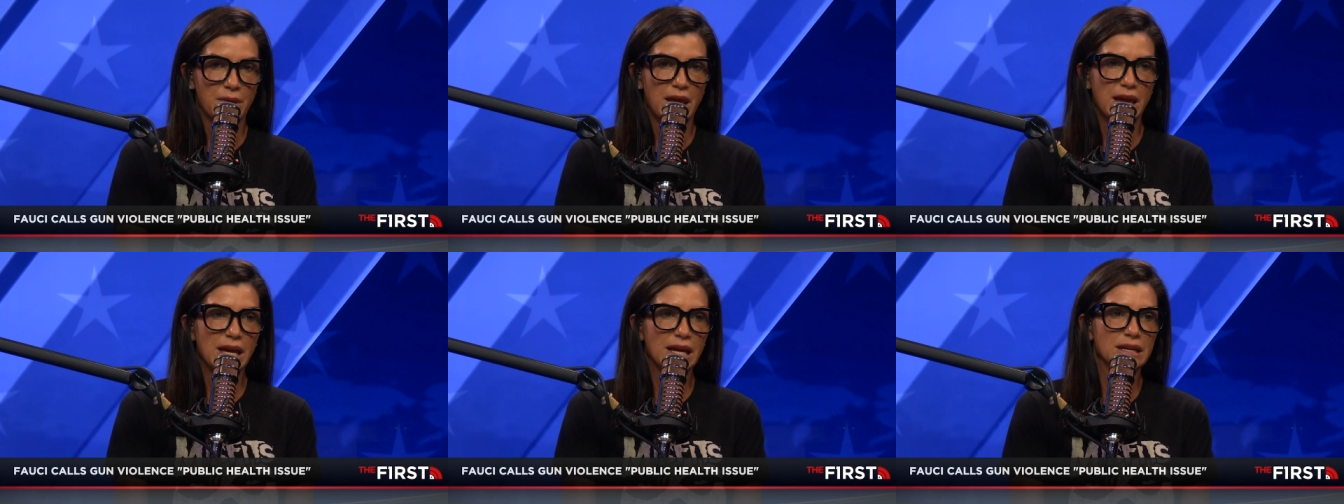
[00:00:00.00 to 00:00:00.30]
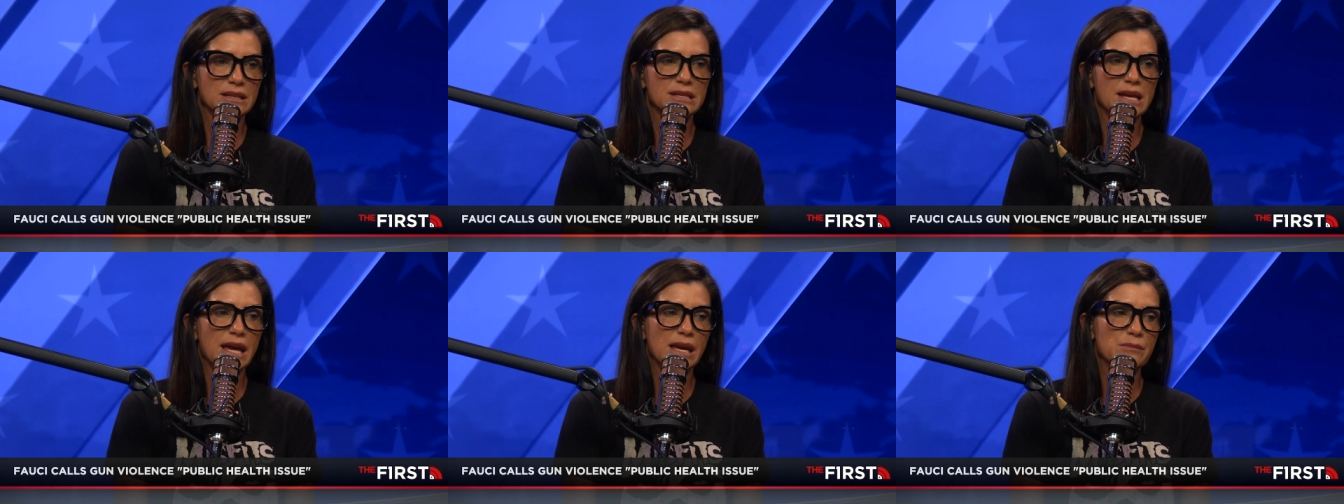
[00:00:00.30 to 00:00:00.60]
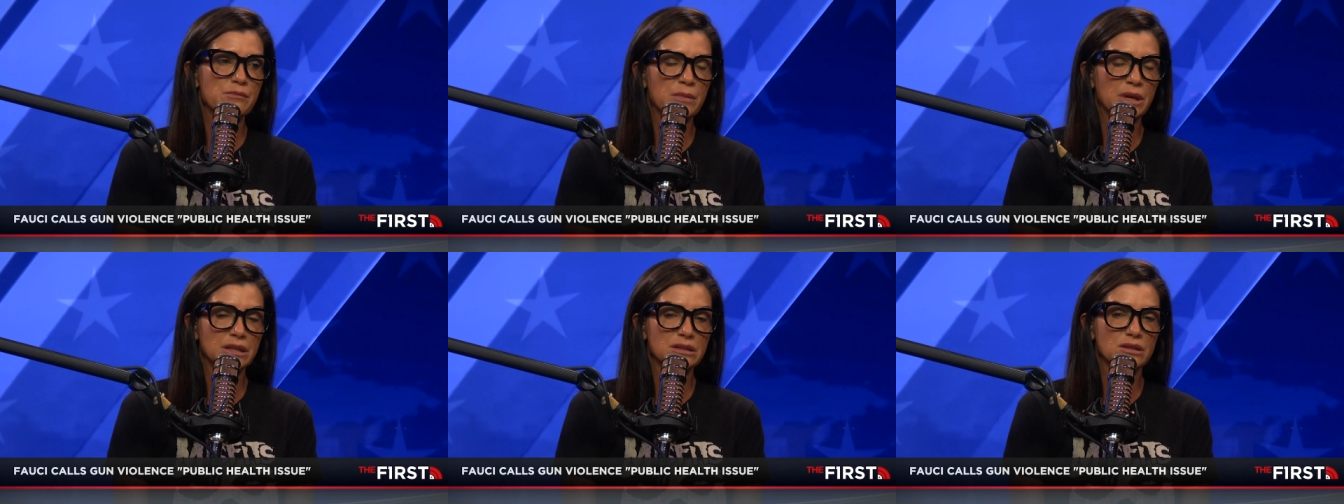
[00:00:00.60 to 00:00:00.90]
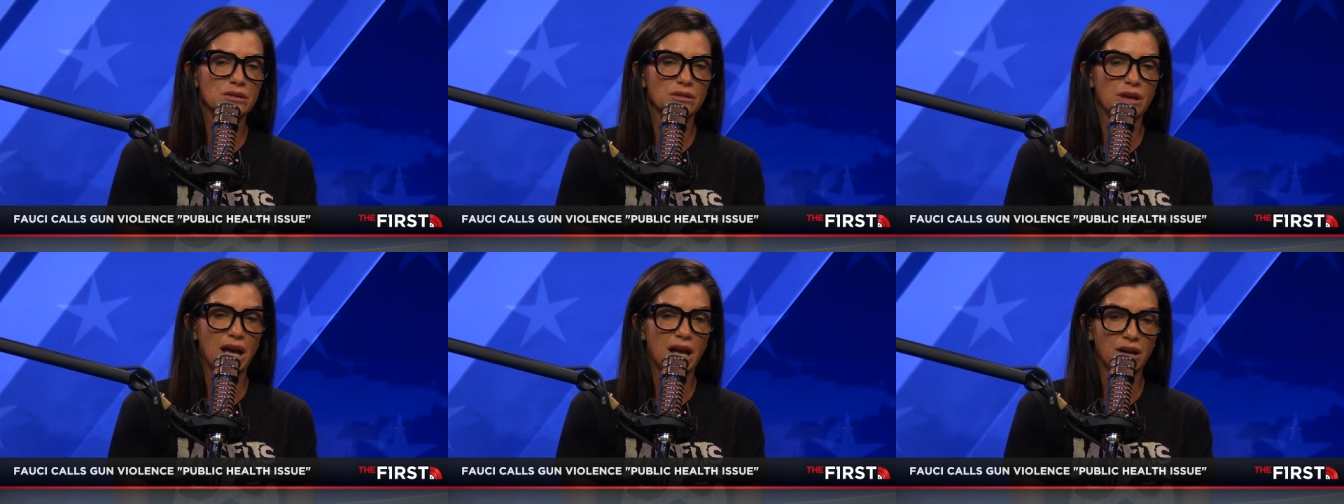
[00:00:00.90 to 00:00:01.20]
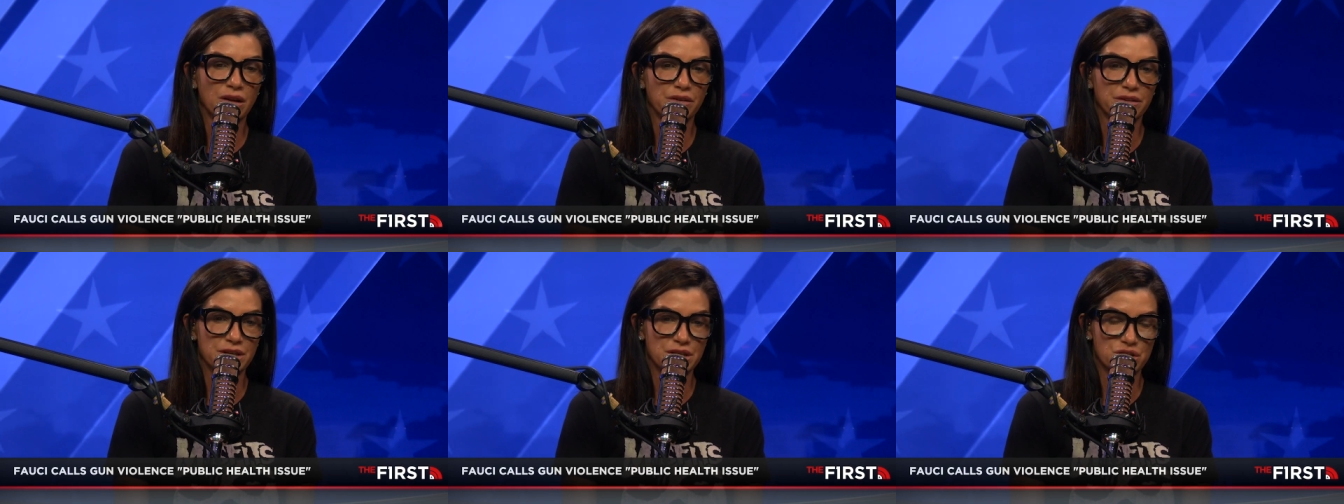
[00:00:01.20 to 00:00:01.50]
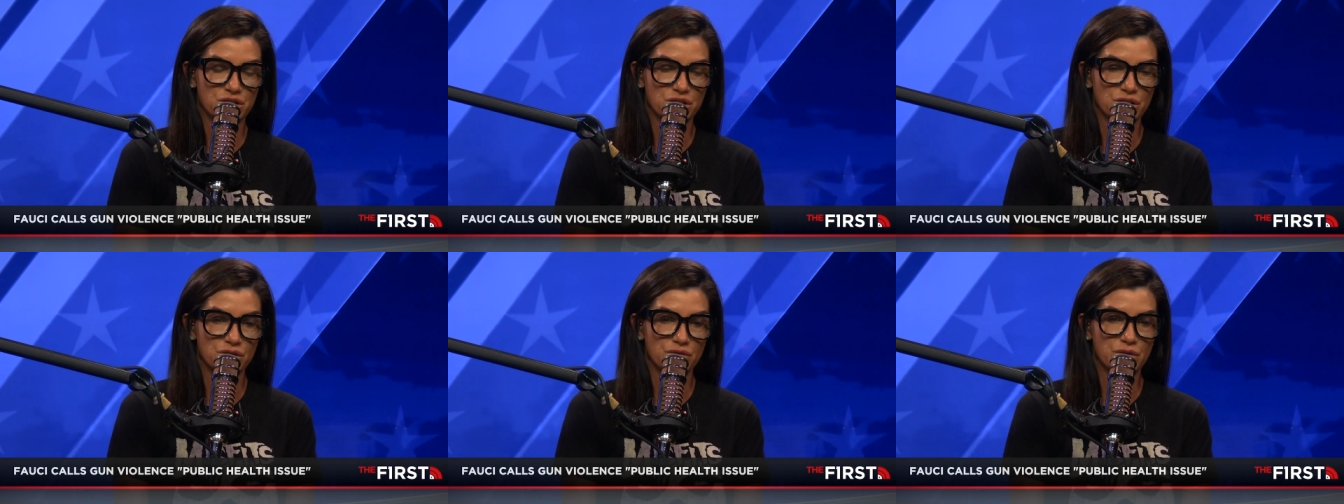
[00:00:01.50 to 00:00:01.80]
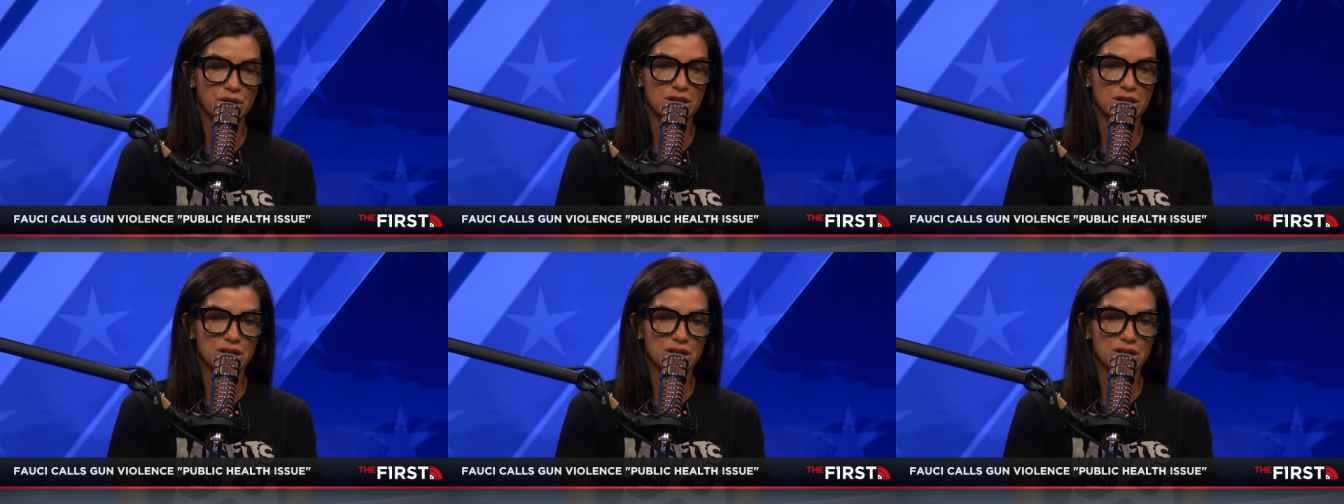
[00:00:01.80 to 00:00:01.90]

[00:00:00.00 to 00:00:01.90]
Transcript: And a mental health issue